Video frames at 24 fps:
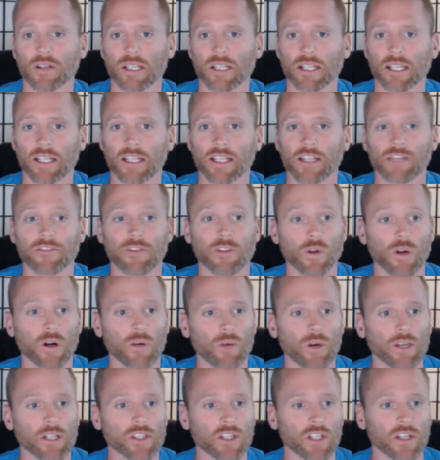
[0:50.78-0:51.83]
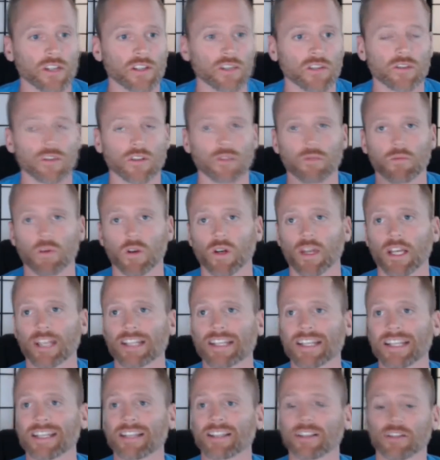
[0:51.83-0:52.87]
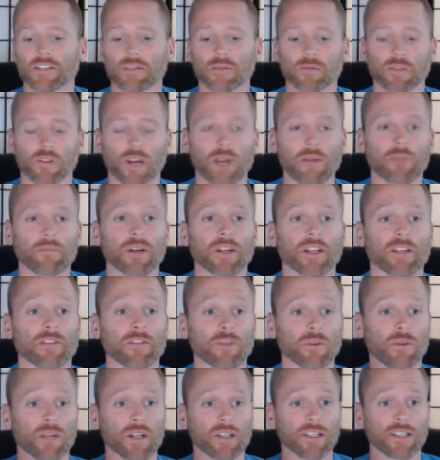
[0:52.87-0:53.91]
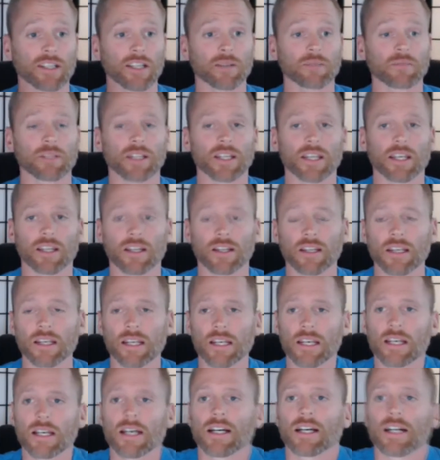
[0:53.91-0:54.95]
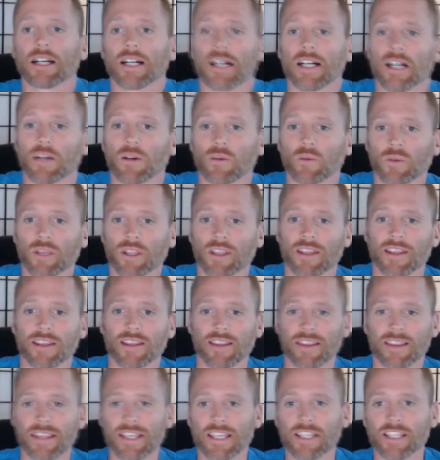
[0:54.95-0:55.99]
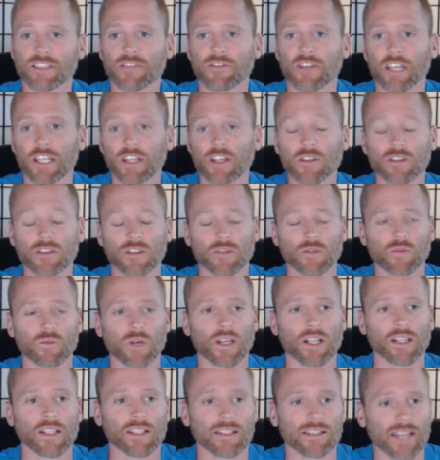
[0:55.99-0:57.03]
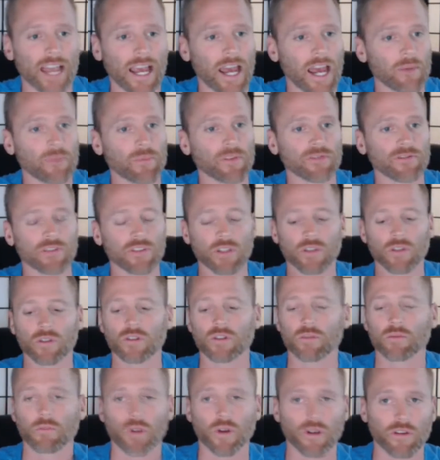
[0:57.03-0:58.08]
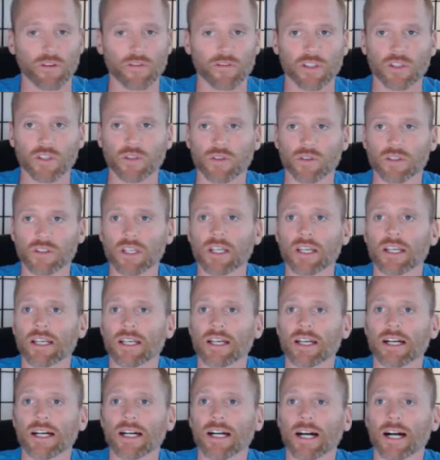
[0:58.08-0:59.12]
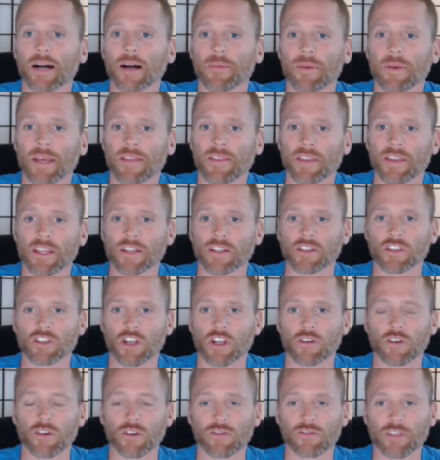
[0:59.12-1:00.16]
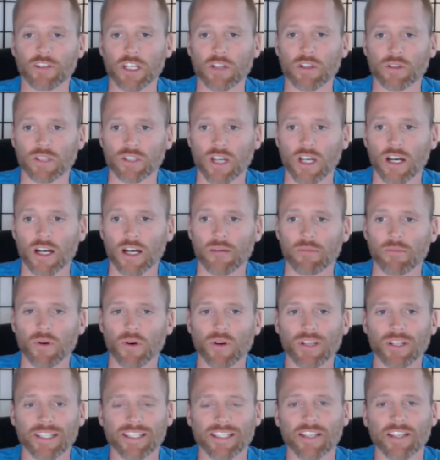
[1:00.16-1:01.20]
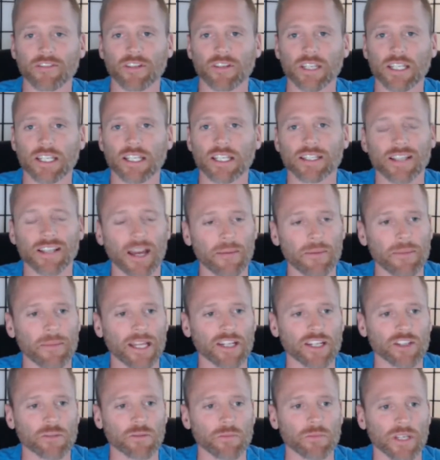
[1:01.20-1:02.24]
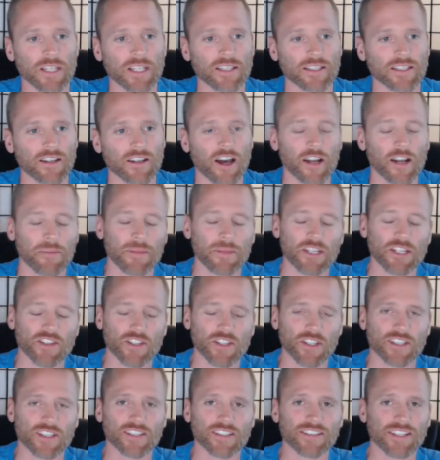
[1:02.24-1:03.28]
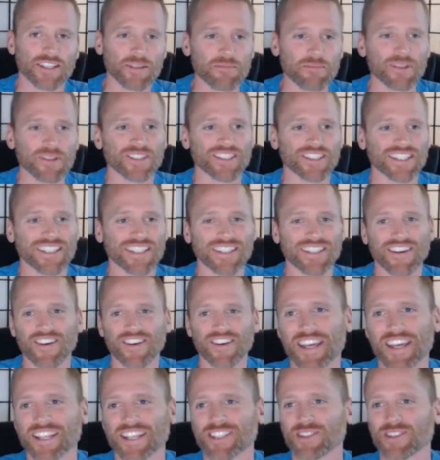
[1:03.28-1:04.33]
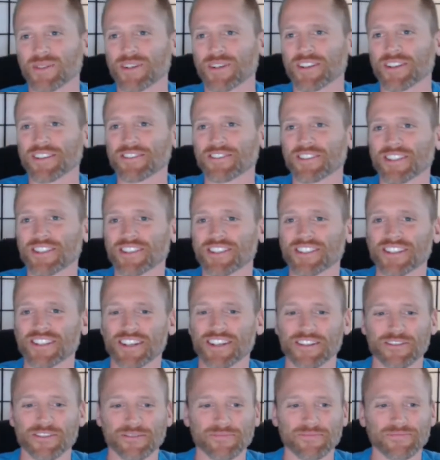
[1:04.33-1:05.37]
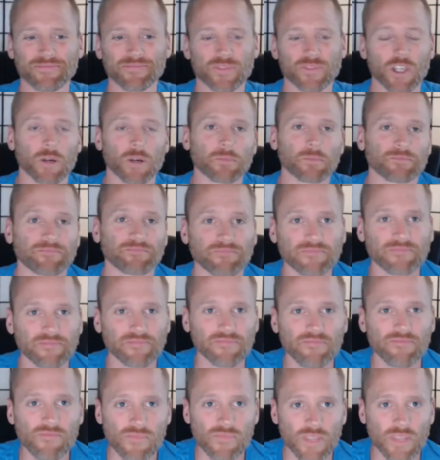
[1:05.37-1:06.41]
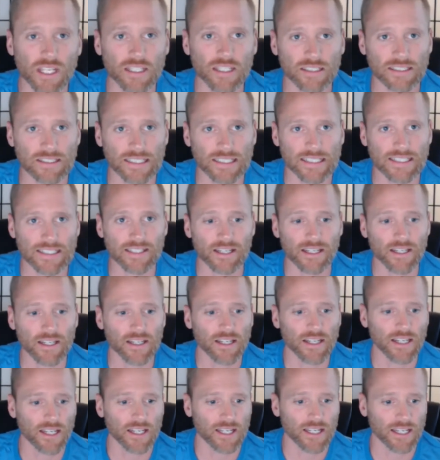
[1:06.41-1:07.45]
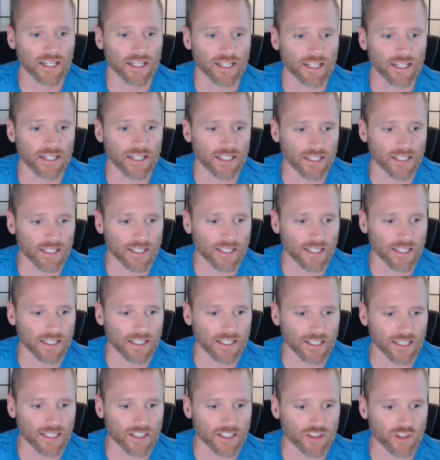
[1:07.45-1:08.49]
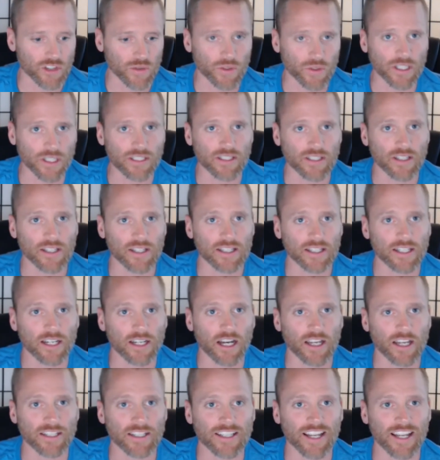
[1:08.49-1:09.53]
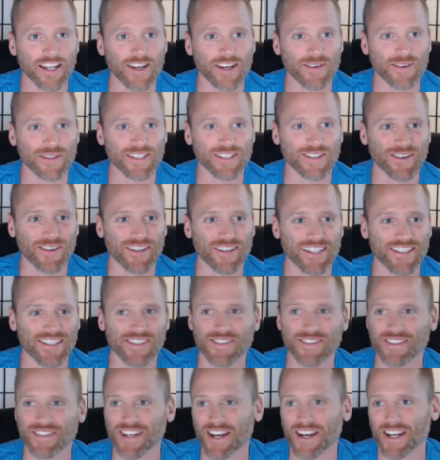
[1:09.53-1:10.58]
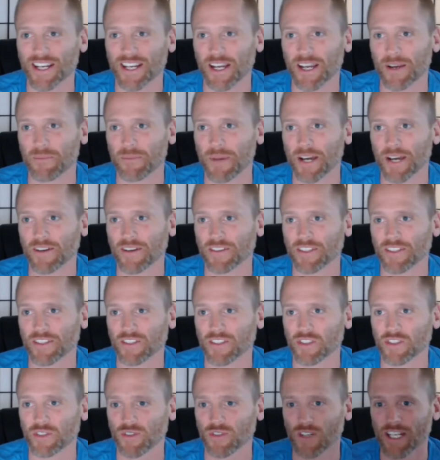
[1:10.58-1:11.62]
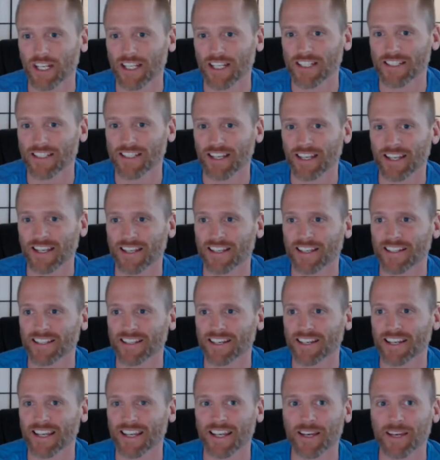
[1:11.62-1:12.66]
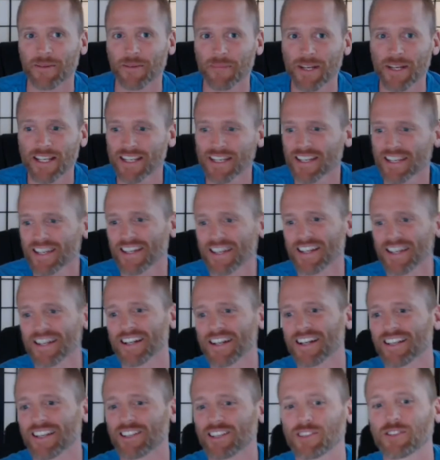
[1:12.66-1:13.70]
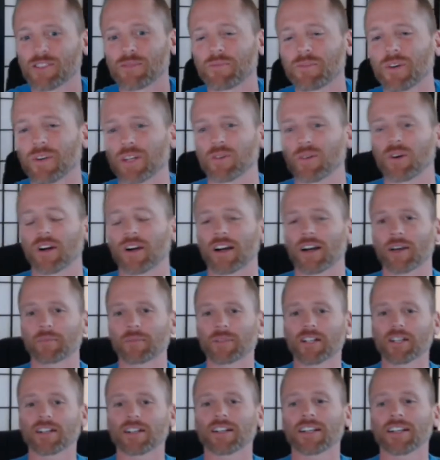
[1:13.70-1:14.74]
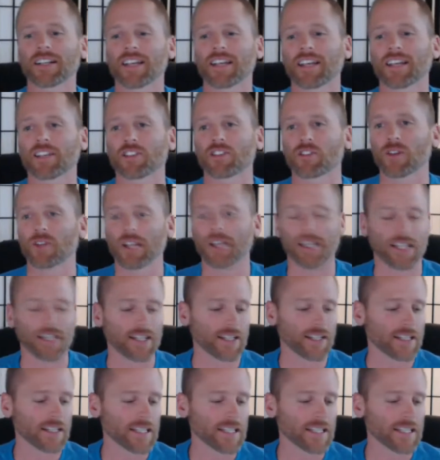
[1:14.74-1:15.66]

And if you are watching on YouTube, go ahead and hit the subscribe button if you want to stay up to date uh, with these videos as well as app reviews, book reviews, um, and then general videos on productivity, time management, automation, team building, all sort of good stuff. So let's uh, get into it. Uh, I said I was going to talk about trains, and I am. Uh, this is pretty cool. I hopped on a train